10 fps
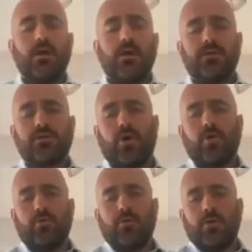
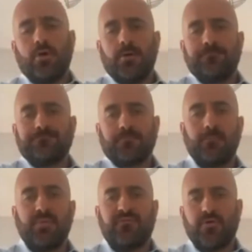So,
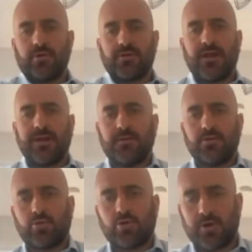before starting
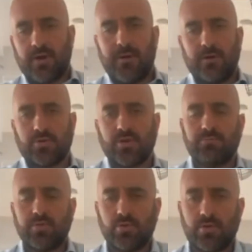to talk about this
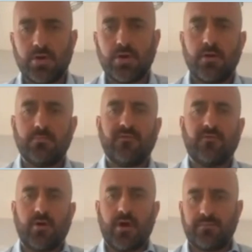book,
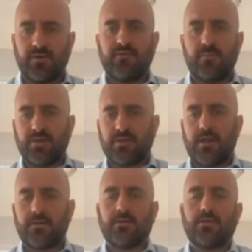before I briefly
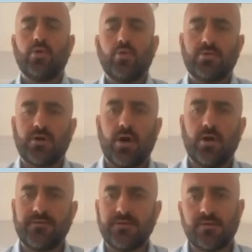present you the
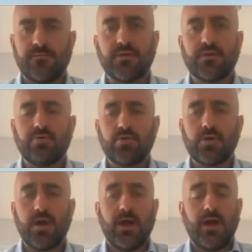contents of this book,